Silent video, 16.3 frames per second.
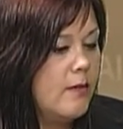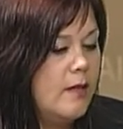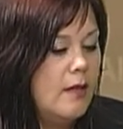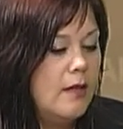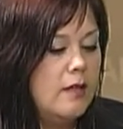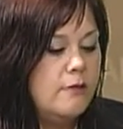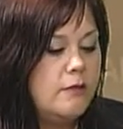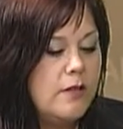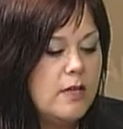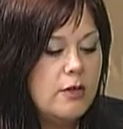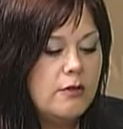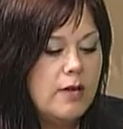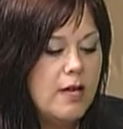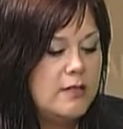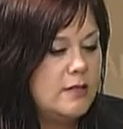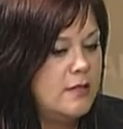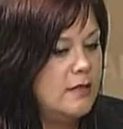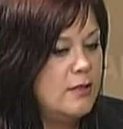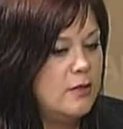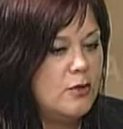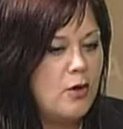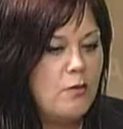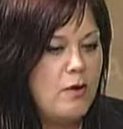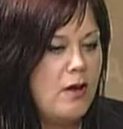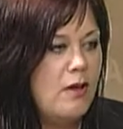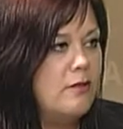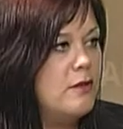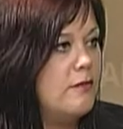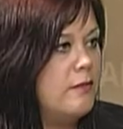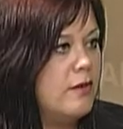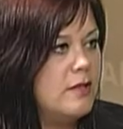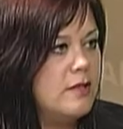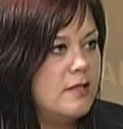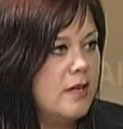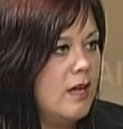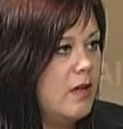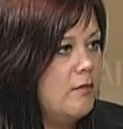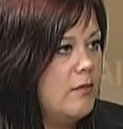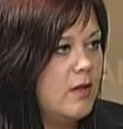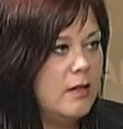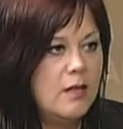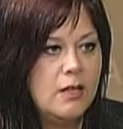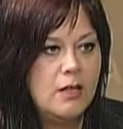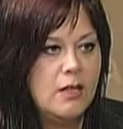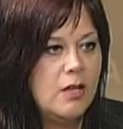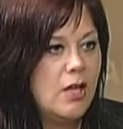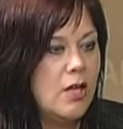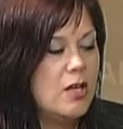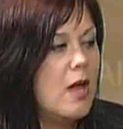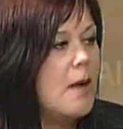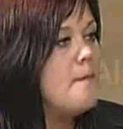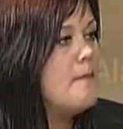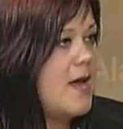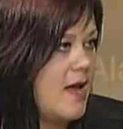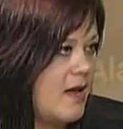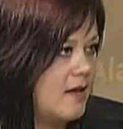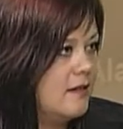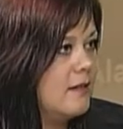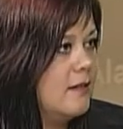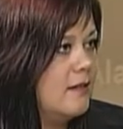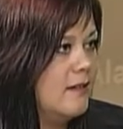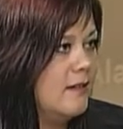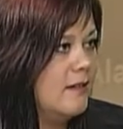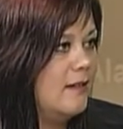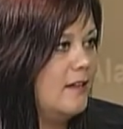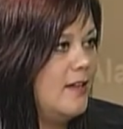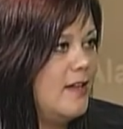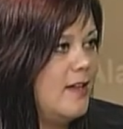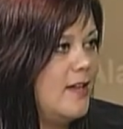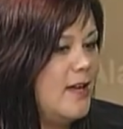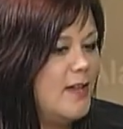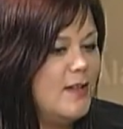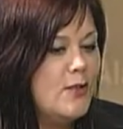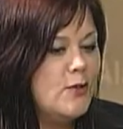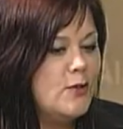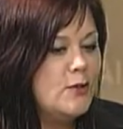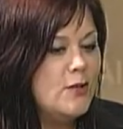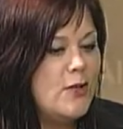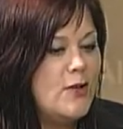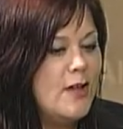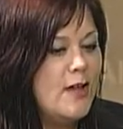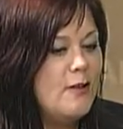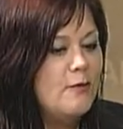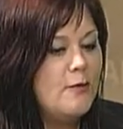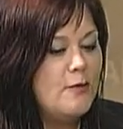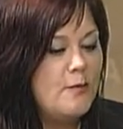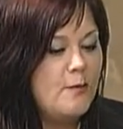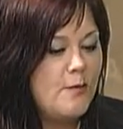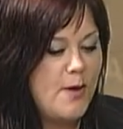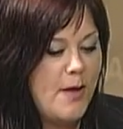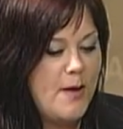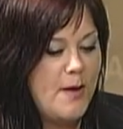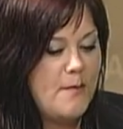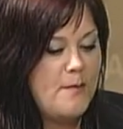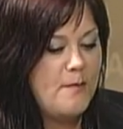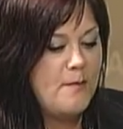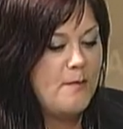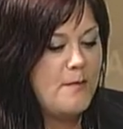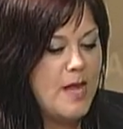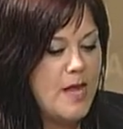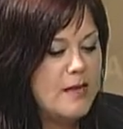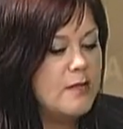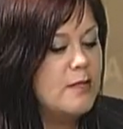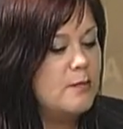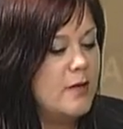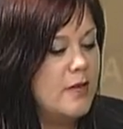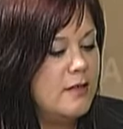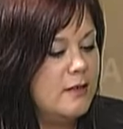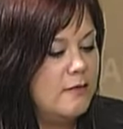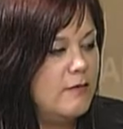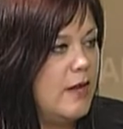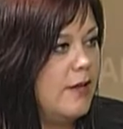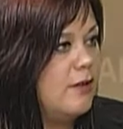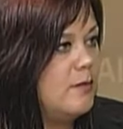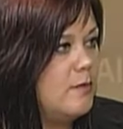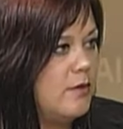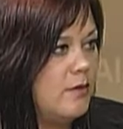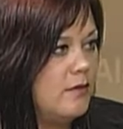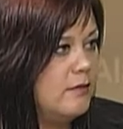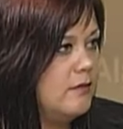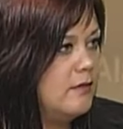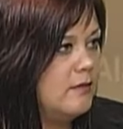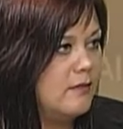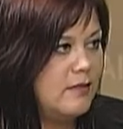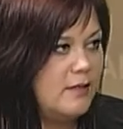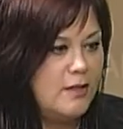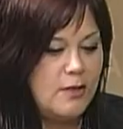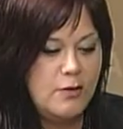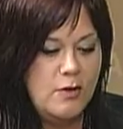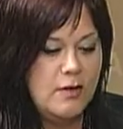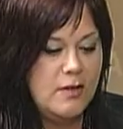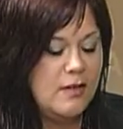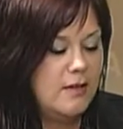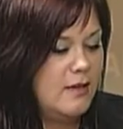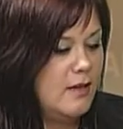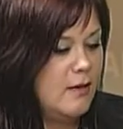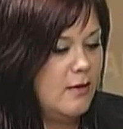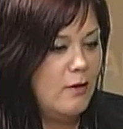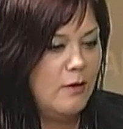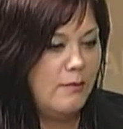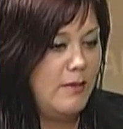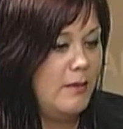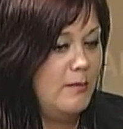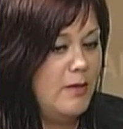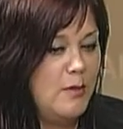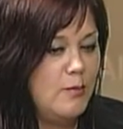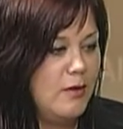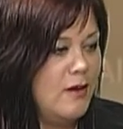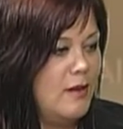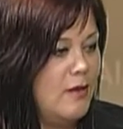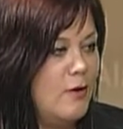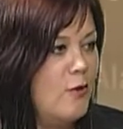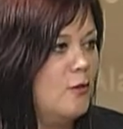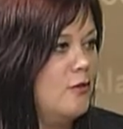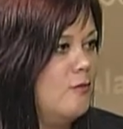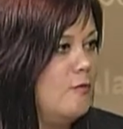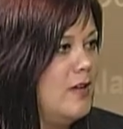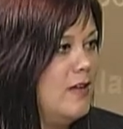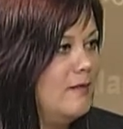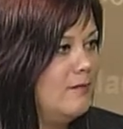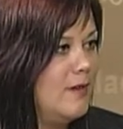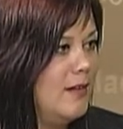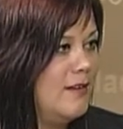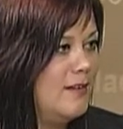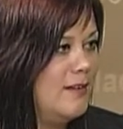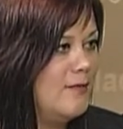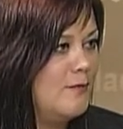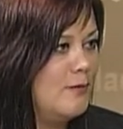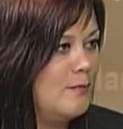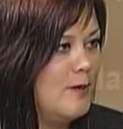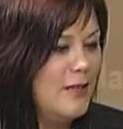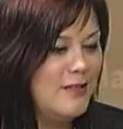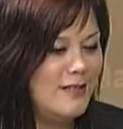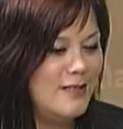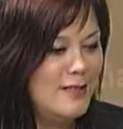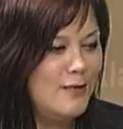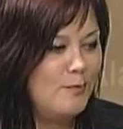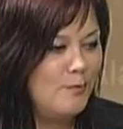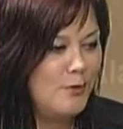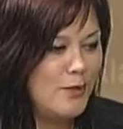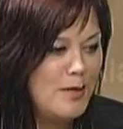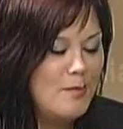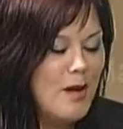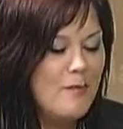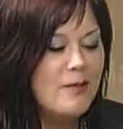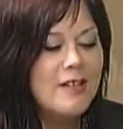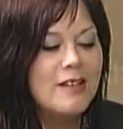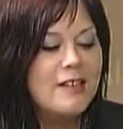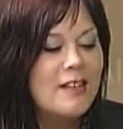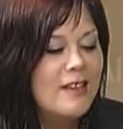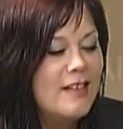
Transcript: If the interaction doesn't go well the first time, come back. And there's enough management available. You know, you can get a hold, people can get a hold of me. My information is pretty public.